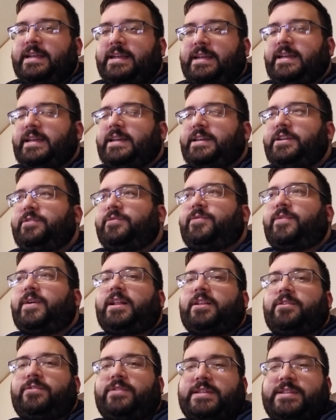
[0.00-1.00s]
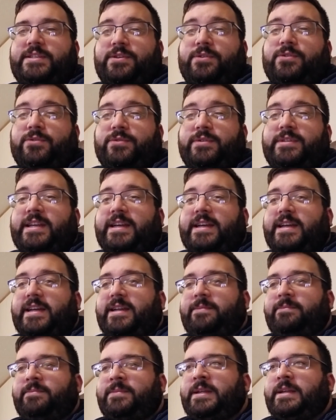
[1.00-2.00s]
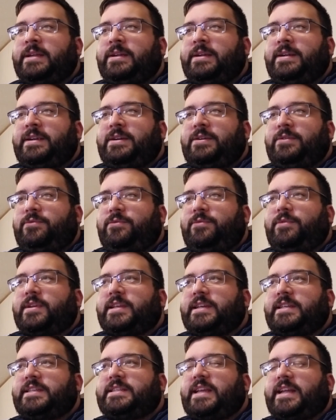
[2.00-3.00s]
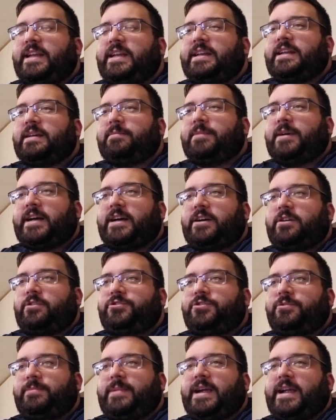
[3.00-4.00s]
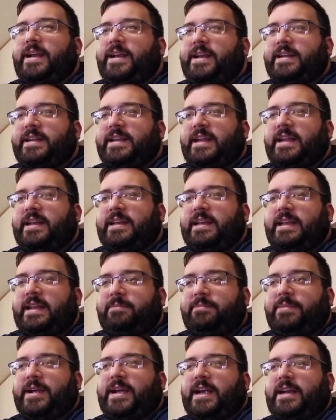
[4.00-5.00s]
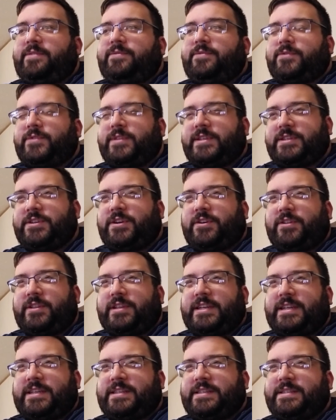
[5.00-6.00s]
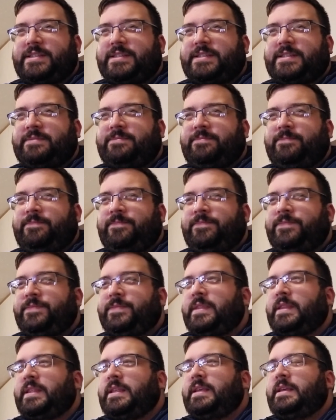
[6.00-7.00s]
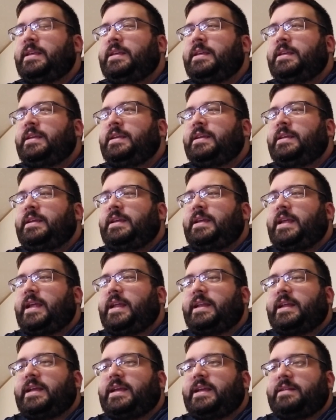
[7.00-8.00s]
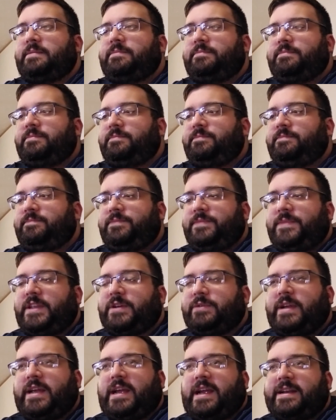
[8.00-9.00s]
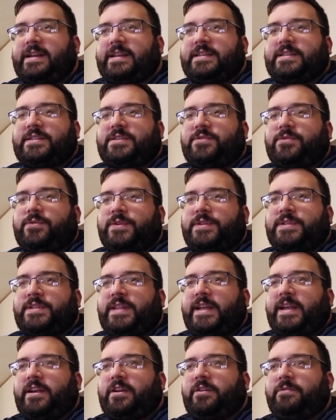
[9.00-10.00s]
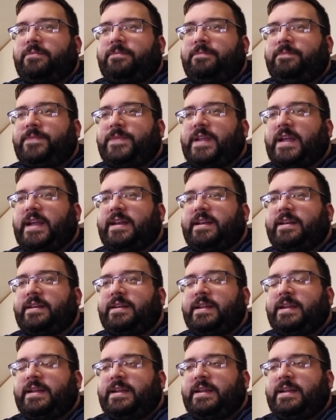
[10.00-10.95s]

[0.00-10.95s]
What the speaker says: And they do follow this the whole time, really setting up how dramatic and impactful this all is. And, Candice is, of course, there. And